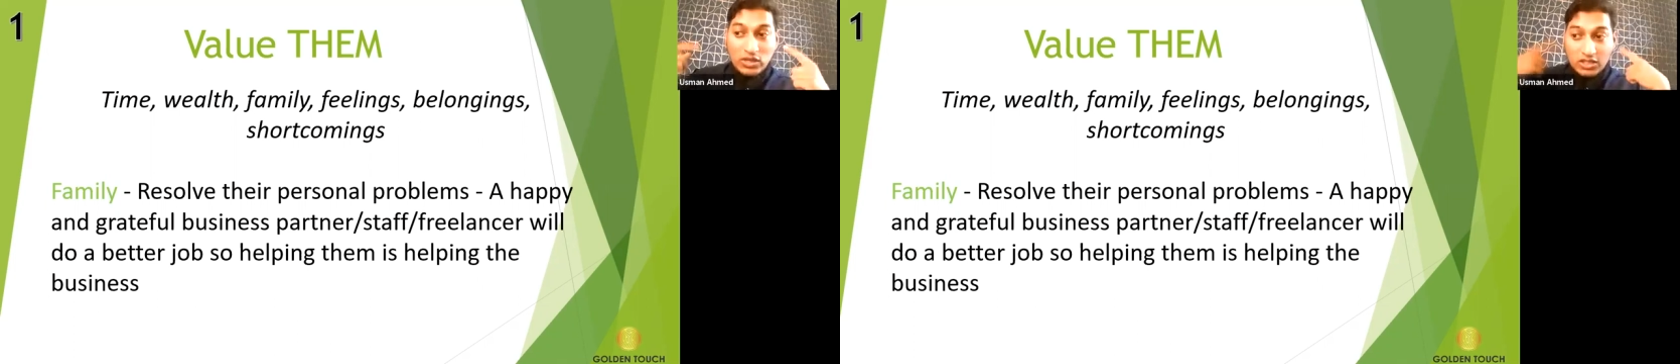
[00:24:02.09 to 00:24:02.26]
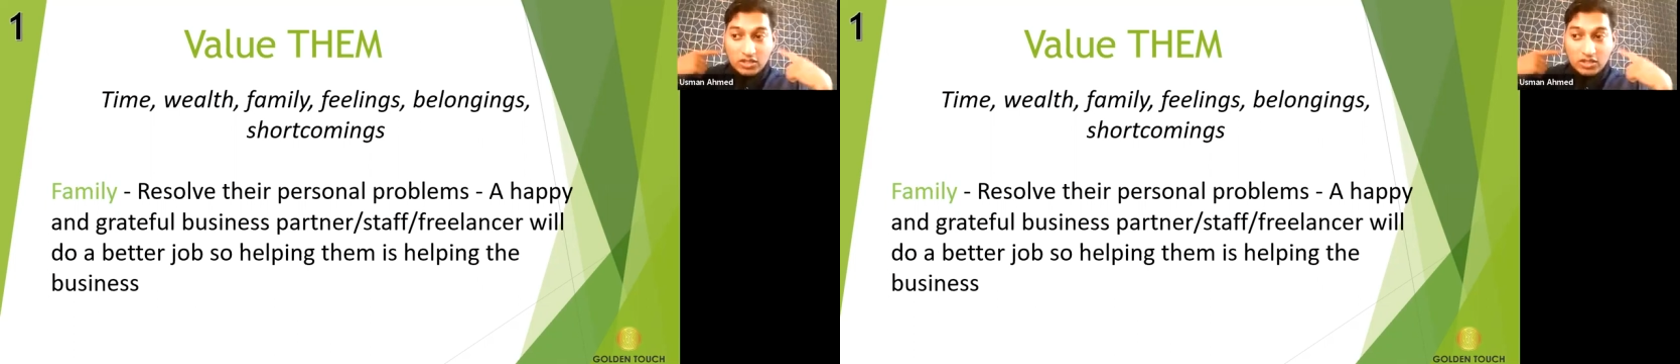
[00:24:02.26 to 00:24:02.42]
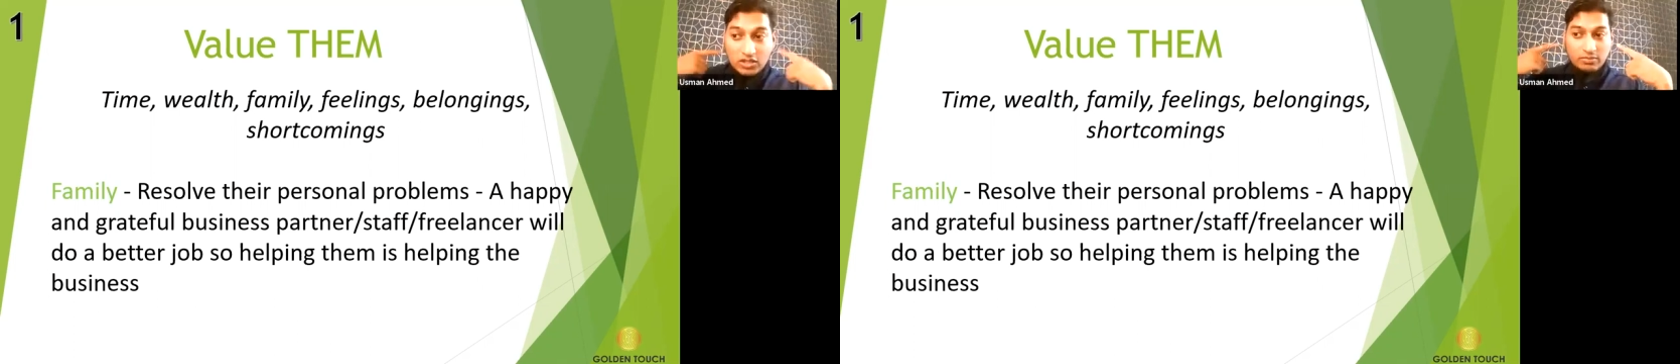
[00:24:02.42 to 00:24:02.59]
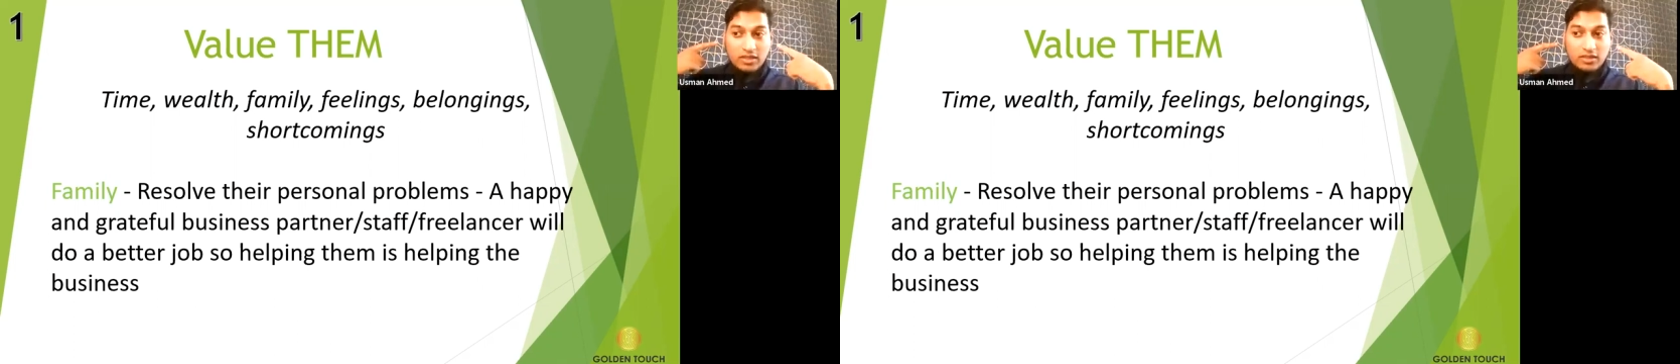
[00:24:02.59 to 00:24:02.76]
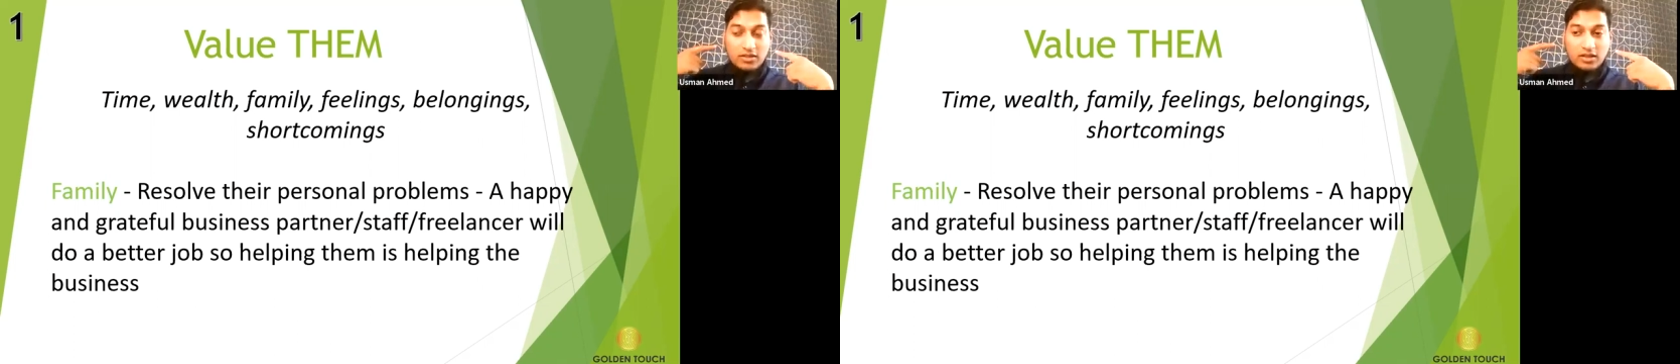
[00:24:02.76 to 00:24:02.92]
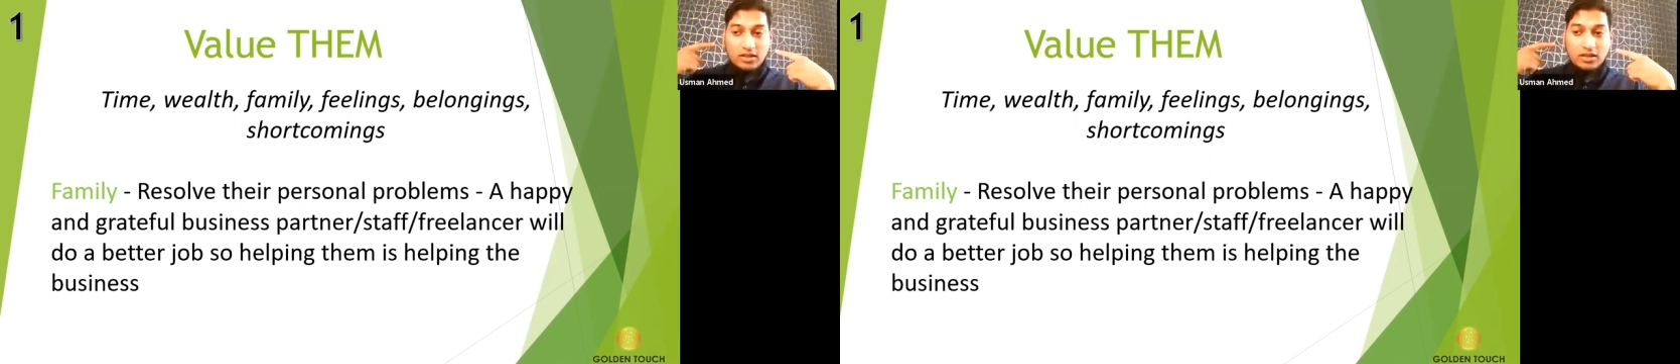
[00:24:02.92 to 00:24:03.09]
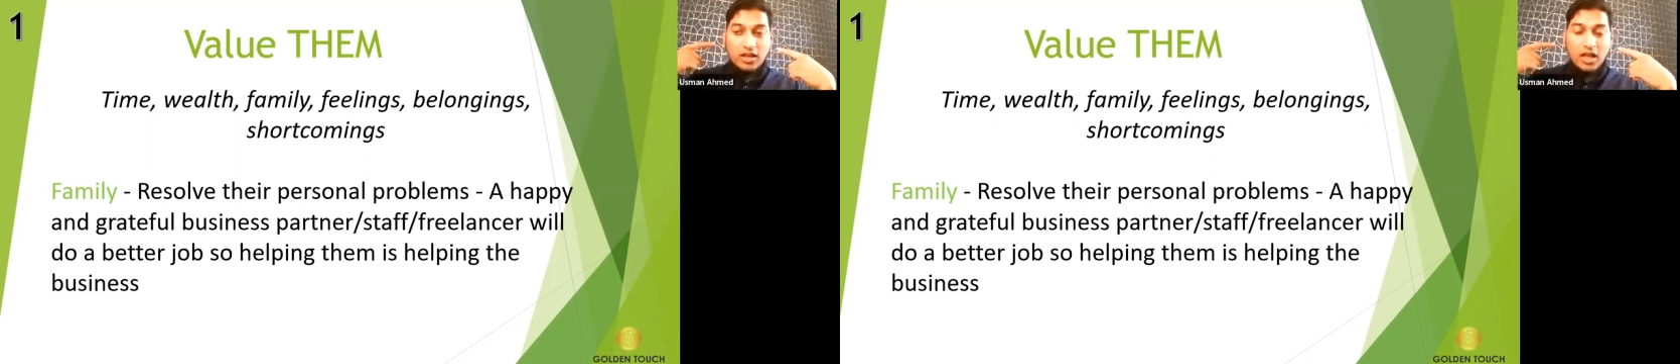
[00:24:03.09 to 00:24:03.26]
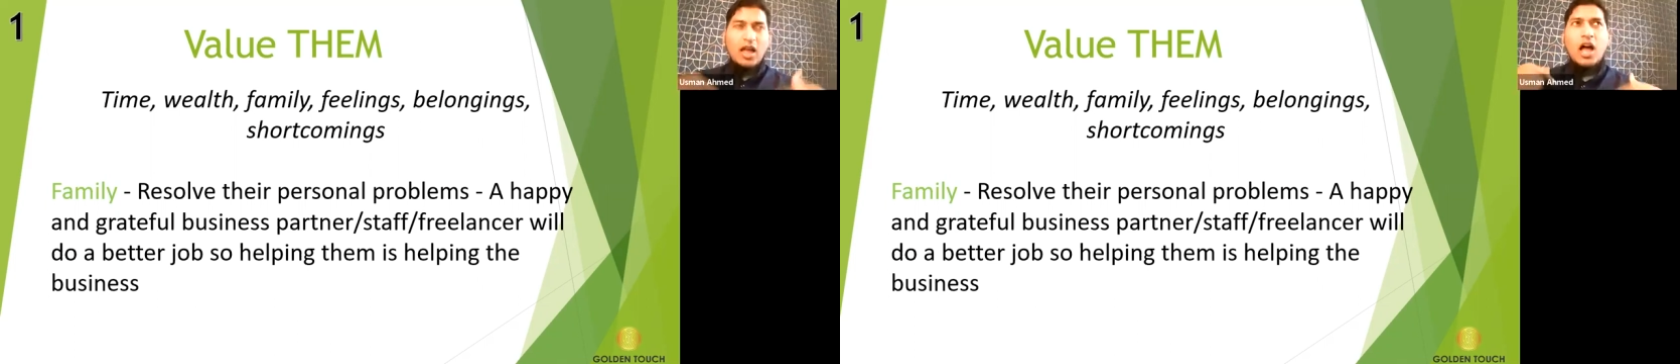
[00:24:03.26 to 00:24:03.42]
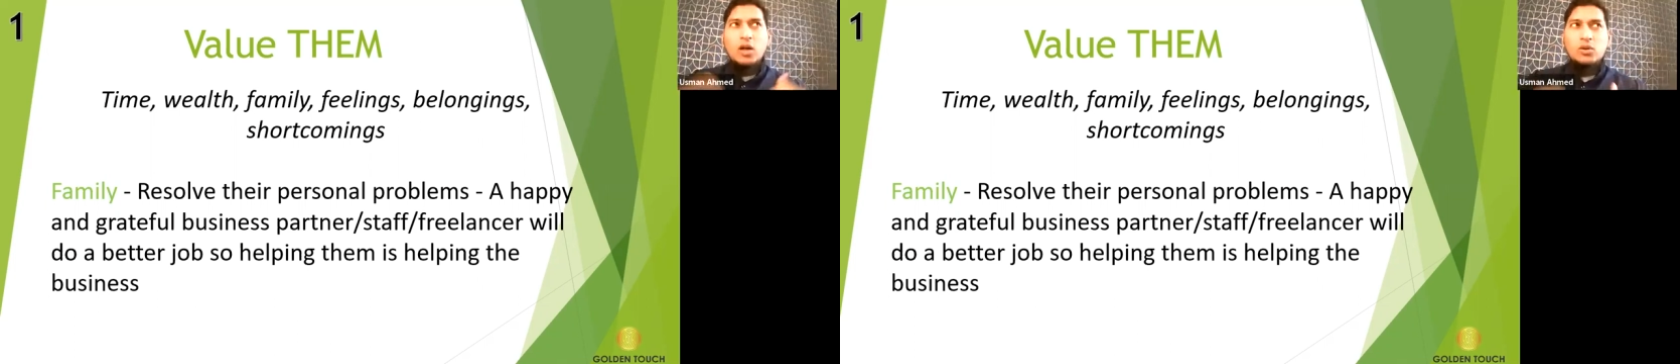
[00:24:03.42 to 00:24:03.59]
should be thinking,
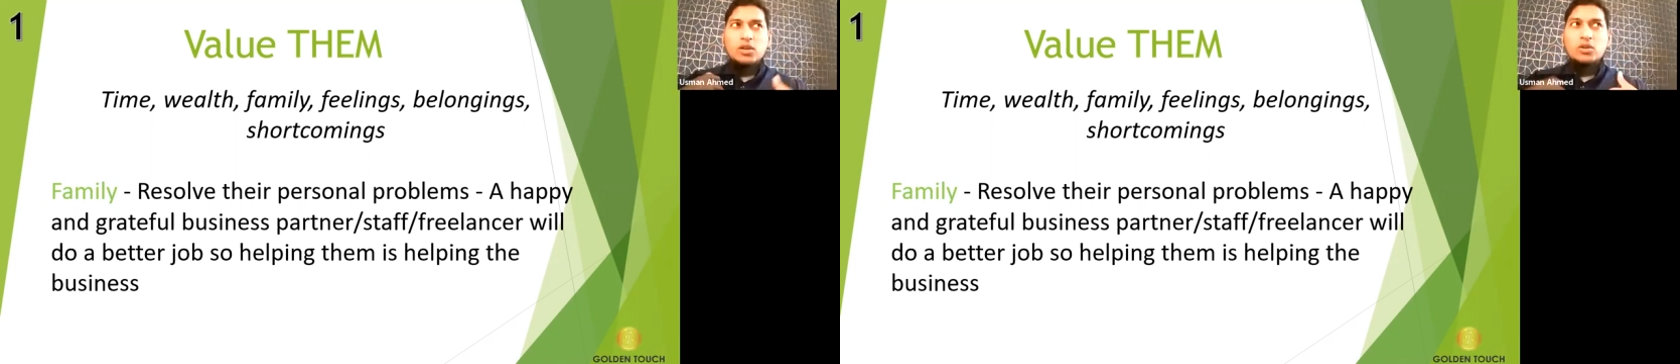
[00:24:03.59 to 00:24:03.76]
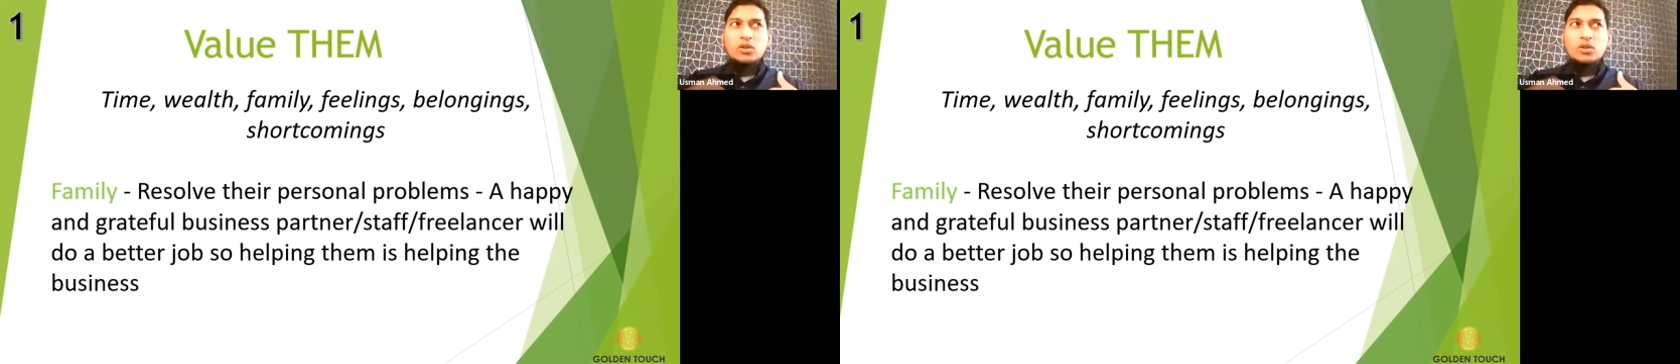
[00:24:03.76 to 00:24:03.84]
how can